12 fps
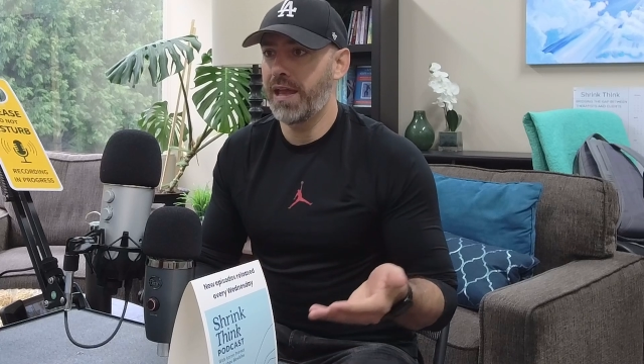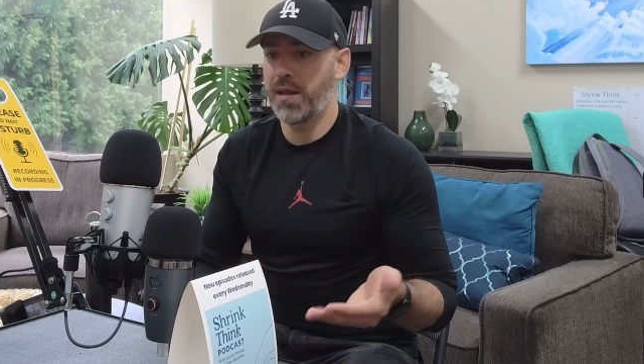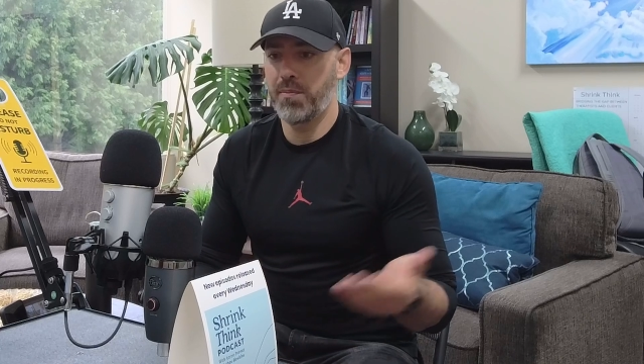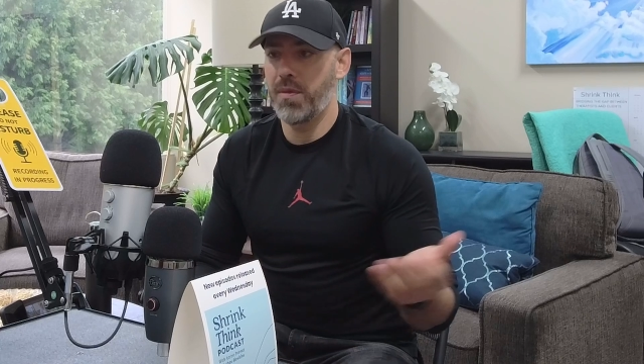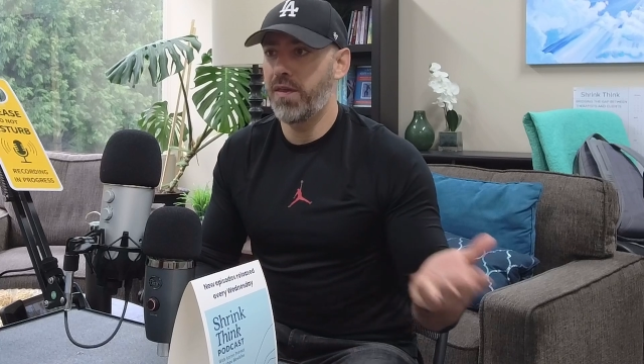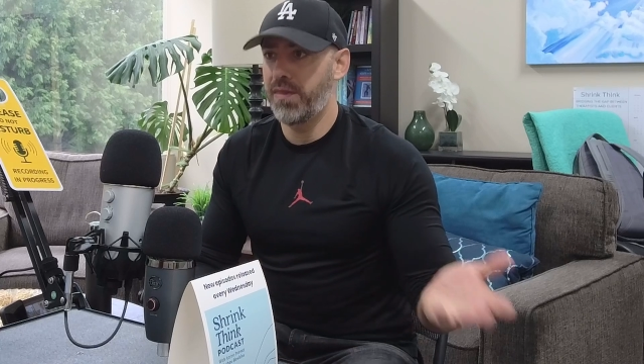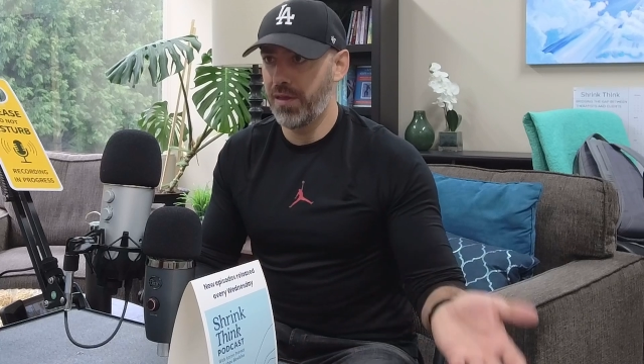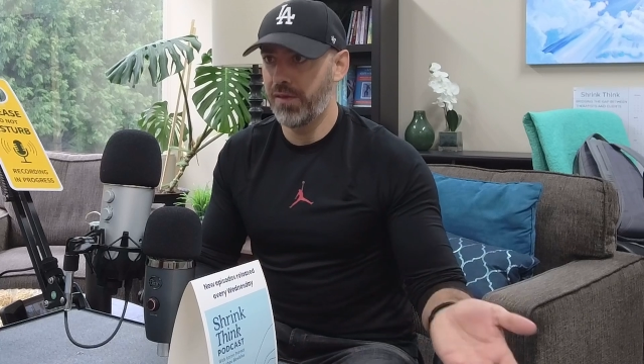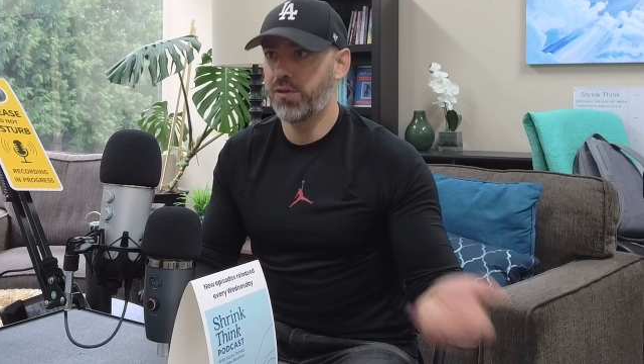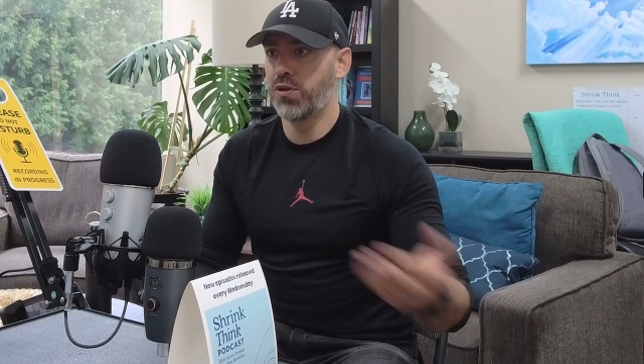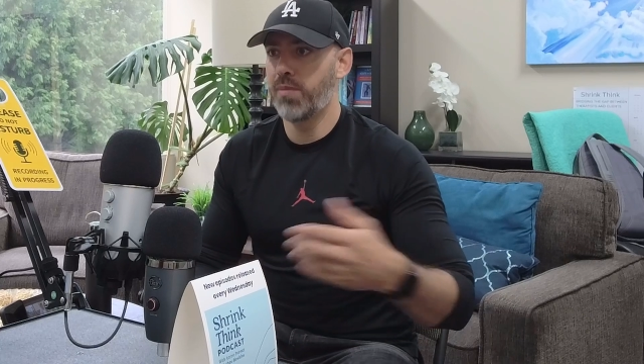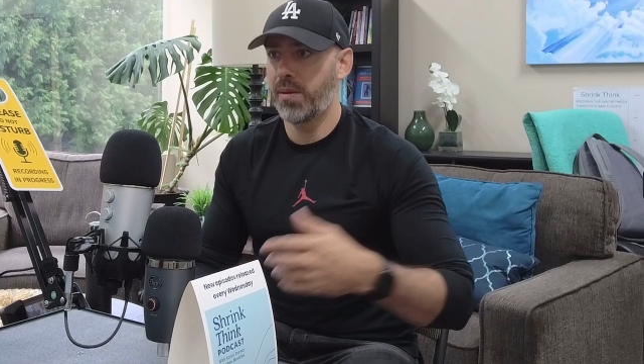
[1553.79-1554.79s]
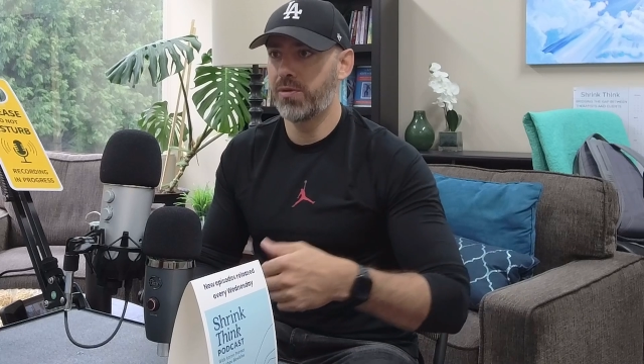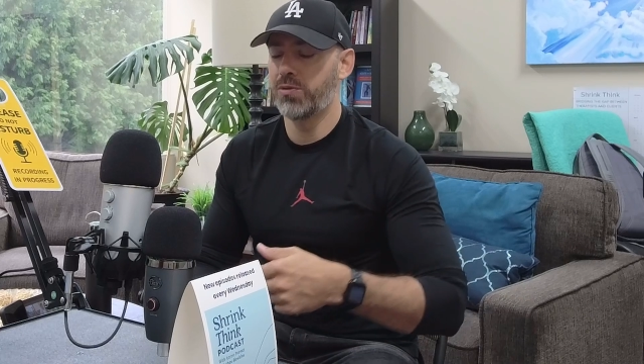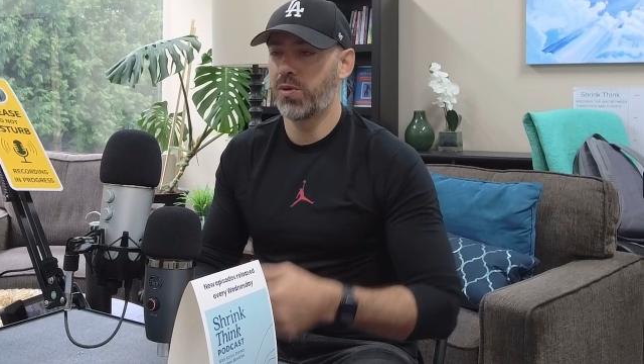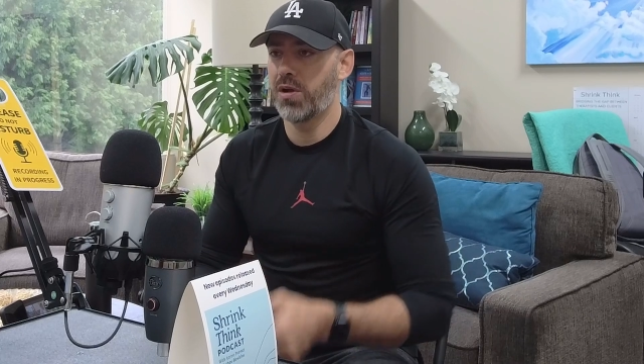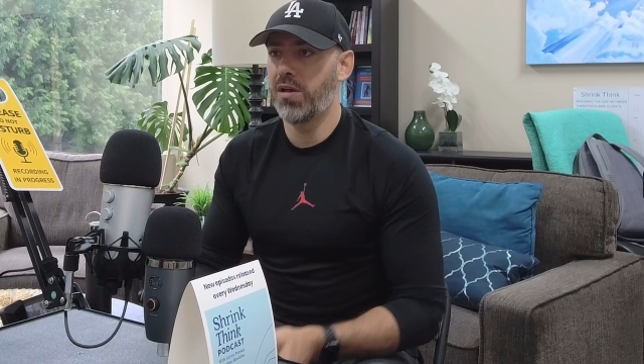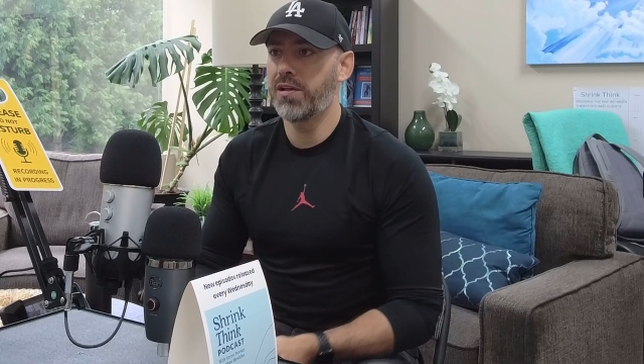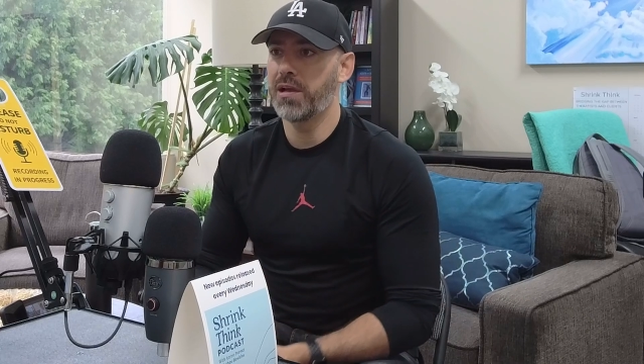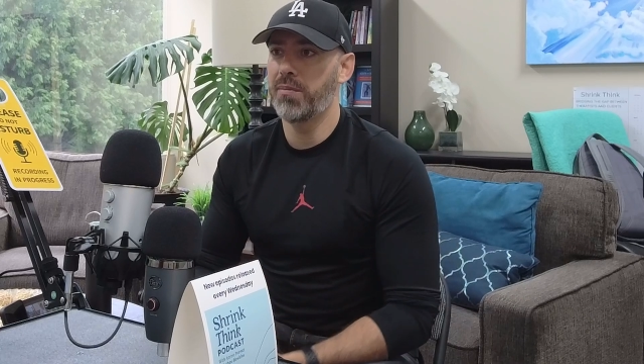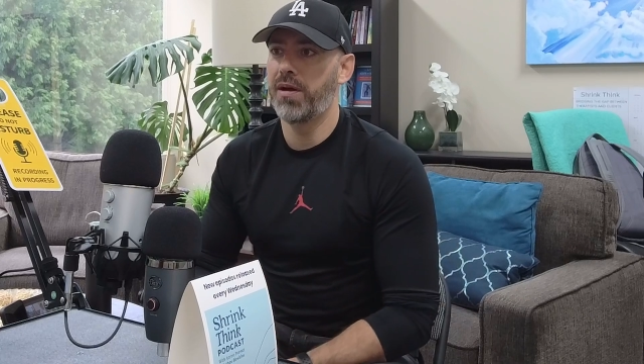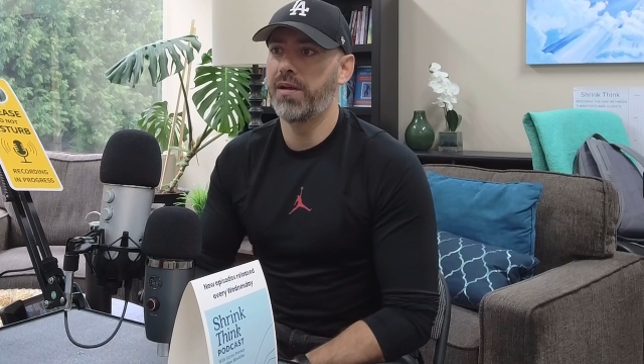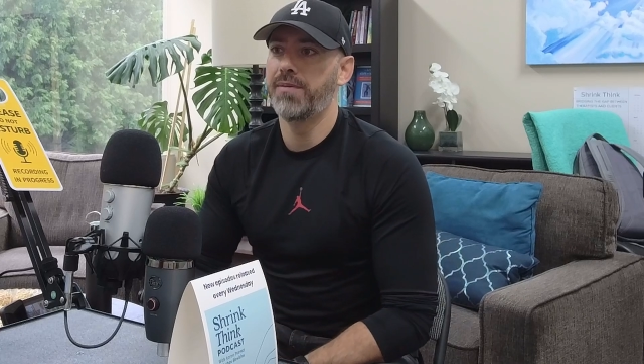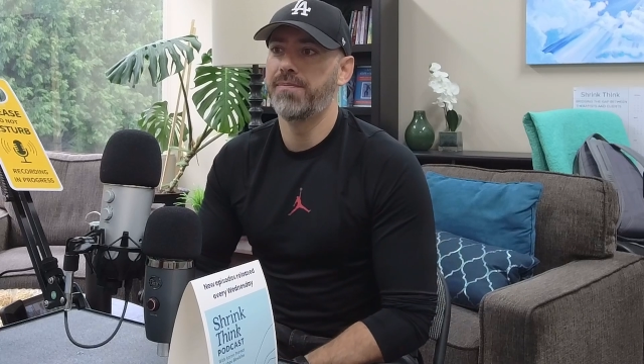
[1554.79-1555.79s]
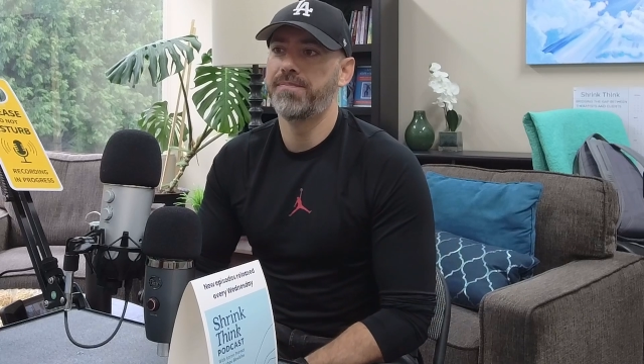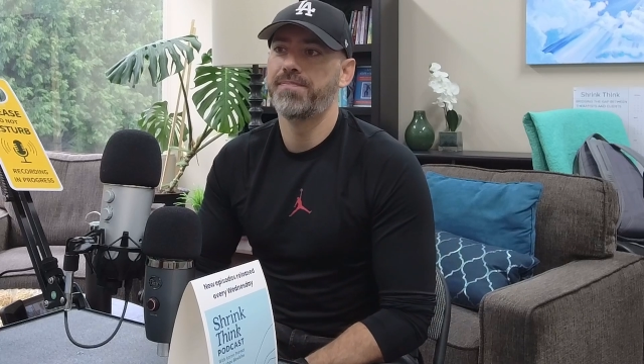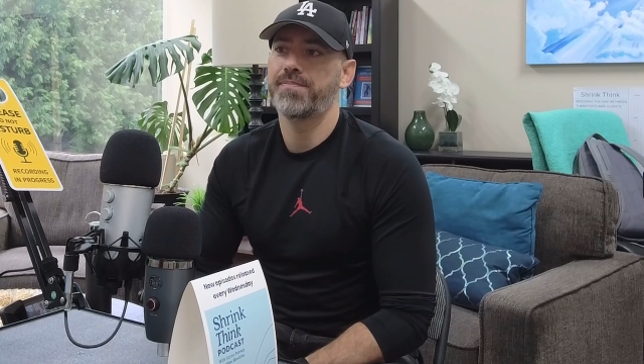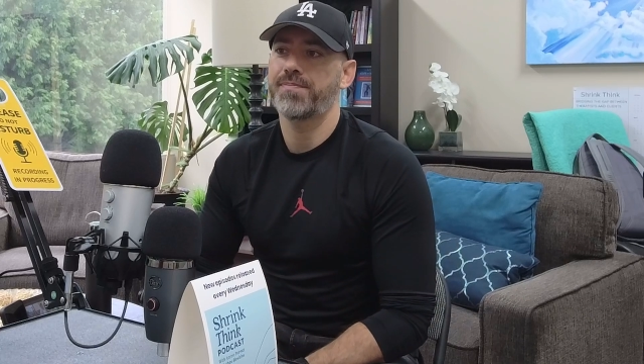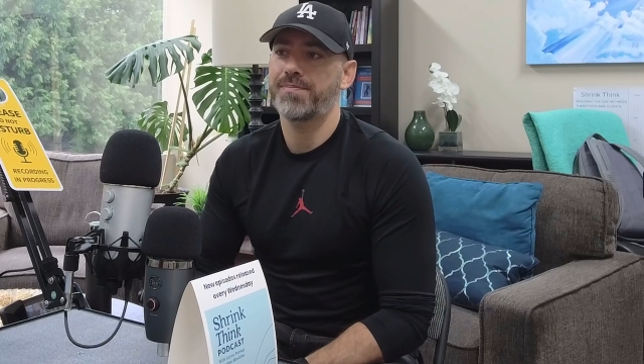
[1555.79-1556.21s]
And the other group members were calling him on it.